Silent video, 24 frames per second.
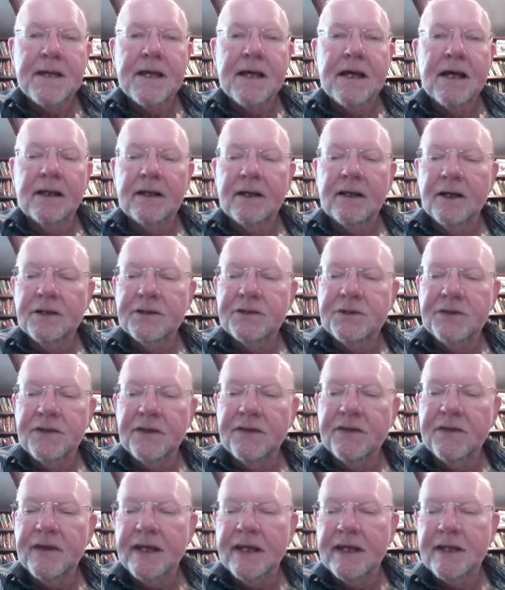I'll ask you to
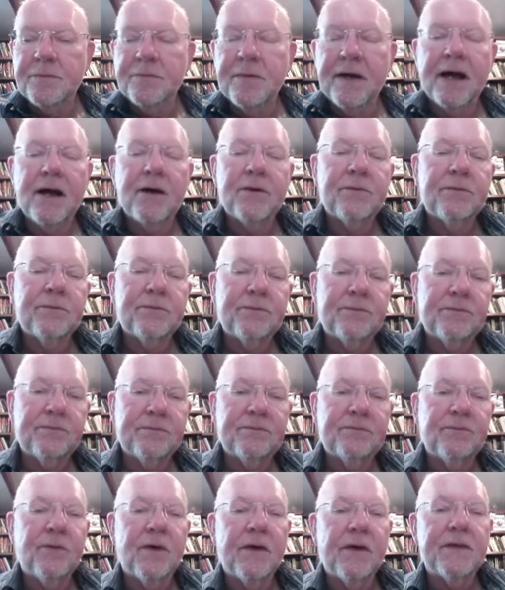think about
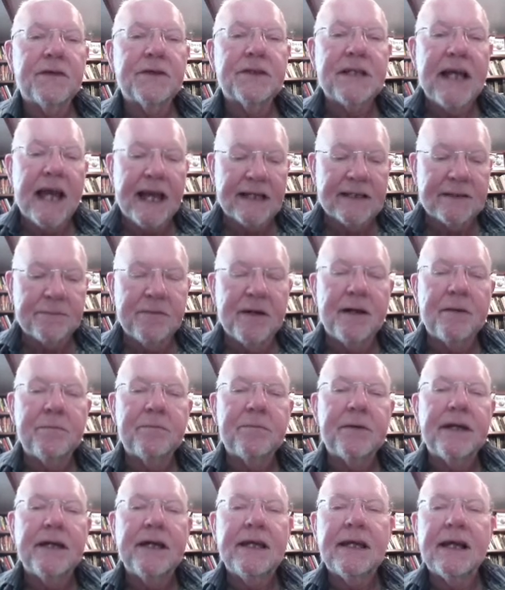what the text
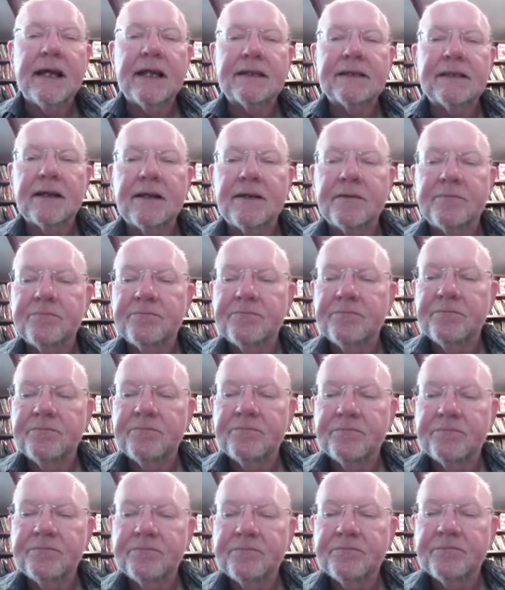might be as I'm
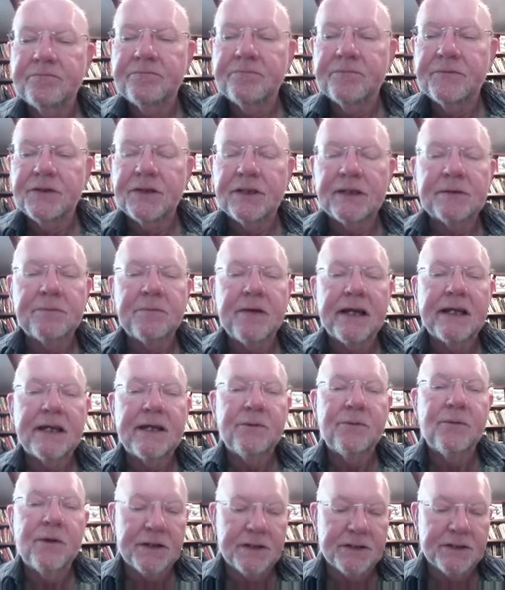just
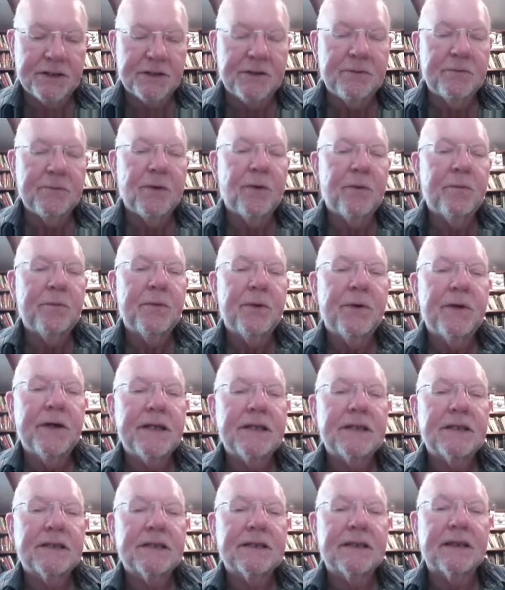making one or two more
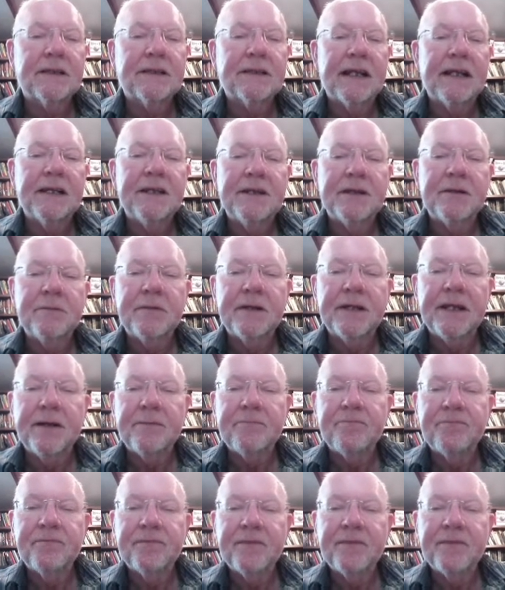points. I'll tell you in a minute.